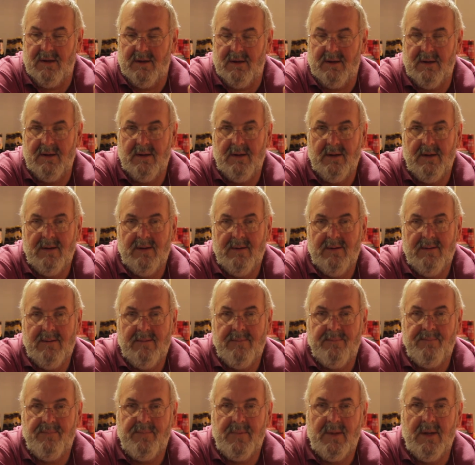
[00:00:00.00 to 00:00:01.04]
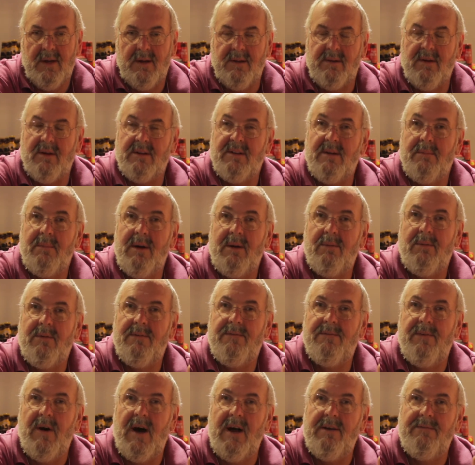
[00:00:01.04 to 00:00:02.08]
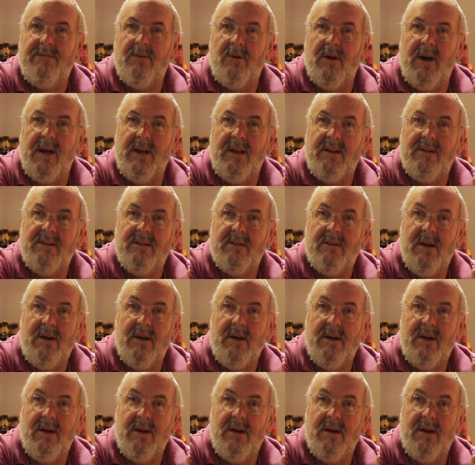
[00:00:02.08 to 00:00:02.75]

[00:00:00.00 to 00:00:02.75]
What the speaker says: and it's also made with 5 varieties of